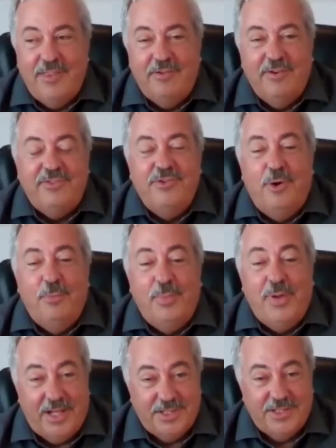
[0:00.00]
there is no
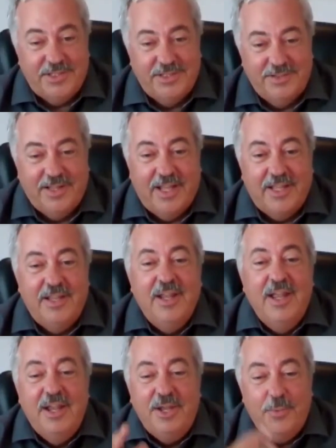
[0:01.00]
pitch. Like,
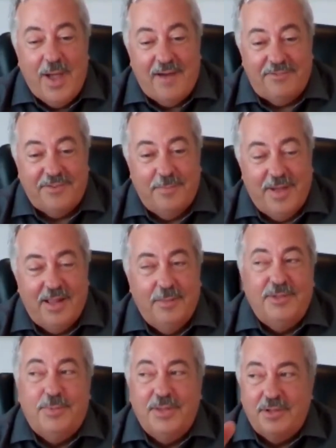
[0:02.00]
you have some
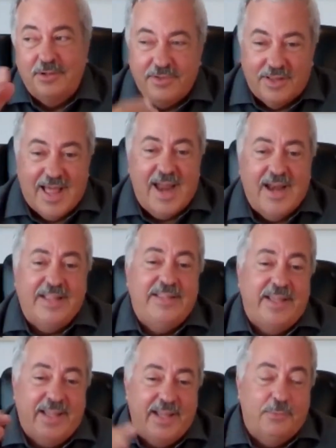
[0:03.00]
elements, but there's a lot of
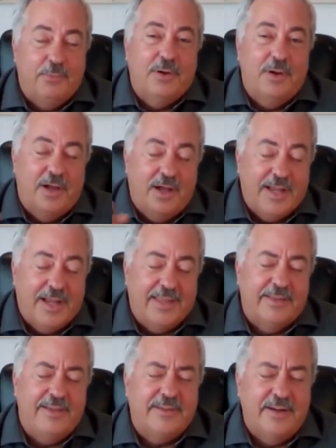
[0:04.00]
digging.
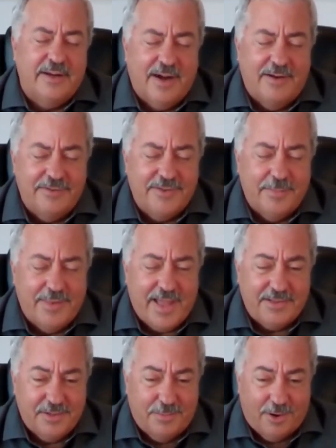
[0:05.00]
Kathleen's going to cover some of
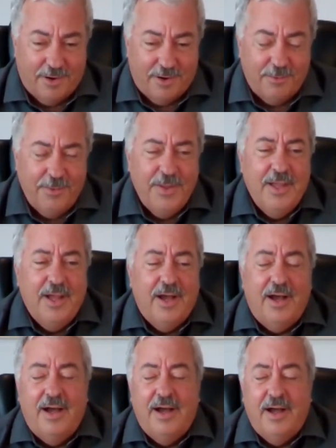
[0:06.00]
that tomorrow
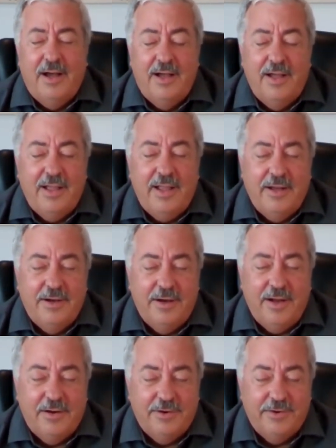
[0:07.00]

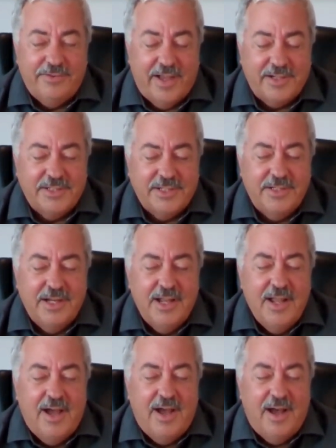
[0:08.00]
in her session.
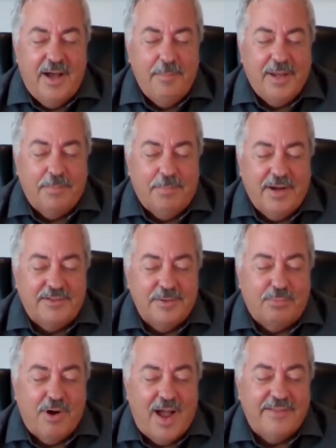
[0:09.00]
But it's a
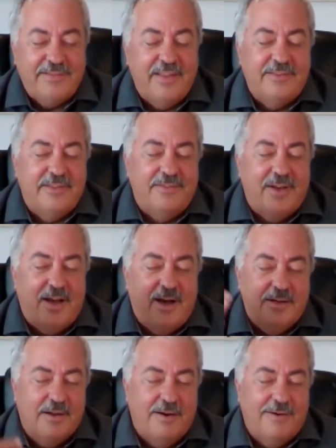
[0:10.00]
process of
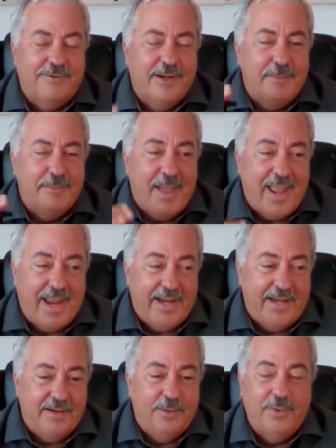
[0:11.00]
uncovering
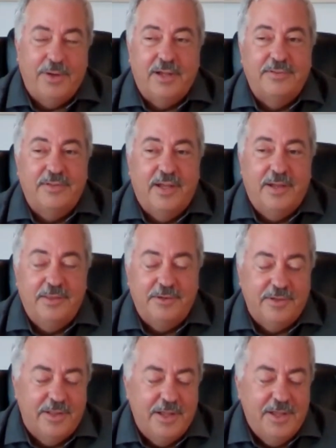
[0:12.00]
pain, because
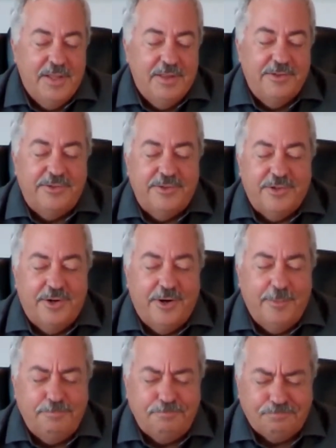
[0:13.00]
there's a
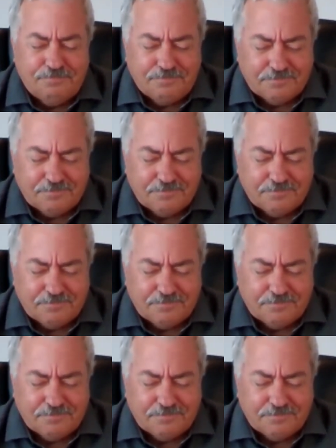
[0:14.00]
term